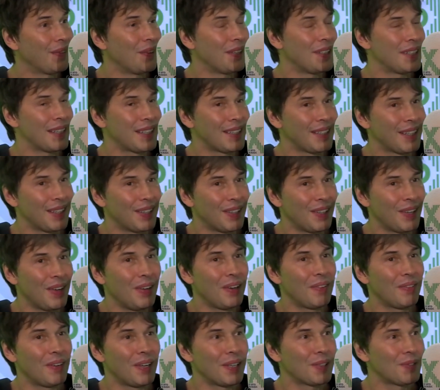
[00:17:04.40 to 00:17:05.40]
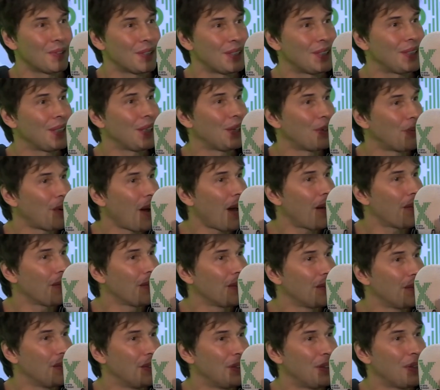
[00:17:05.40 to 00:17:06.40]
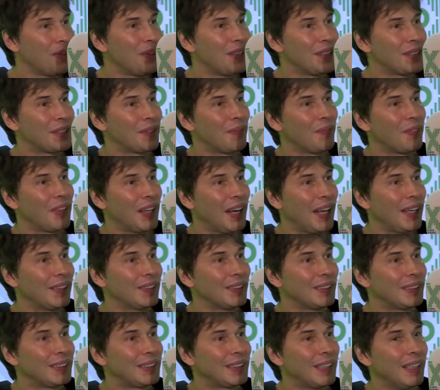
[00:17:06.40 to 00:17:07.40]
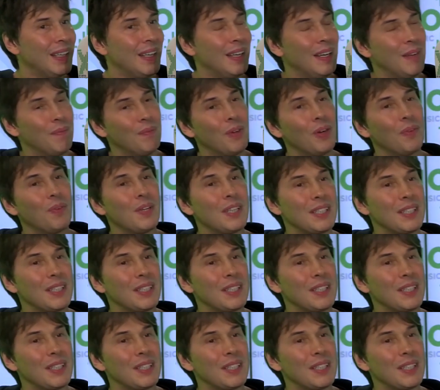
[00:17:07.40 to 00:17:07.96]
which says that the universe was still around but doing something else. But